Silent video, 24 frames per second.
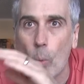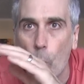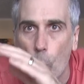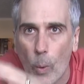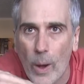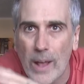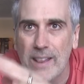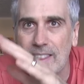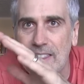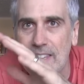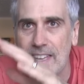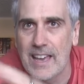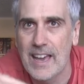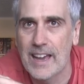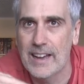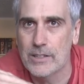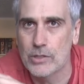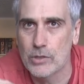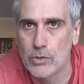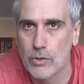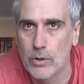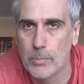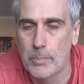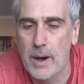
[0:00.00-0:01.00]
went the
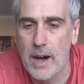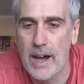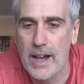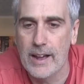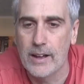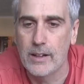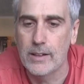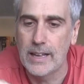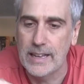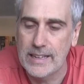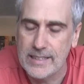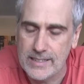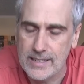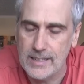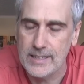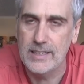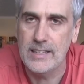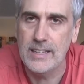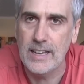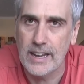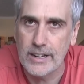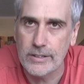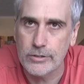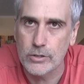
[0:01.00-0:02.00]
extra mile and did
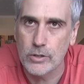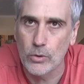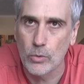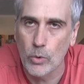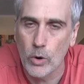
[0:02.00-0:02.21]
the extra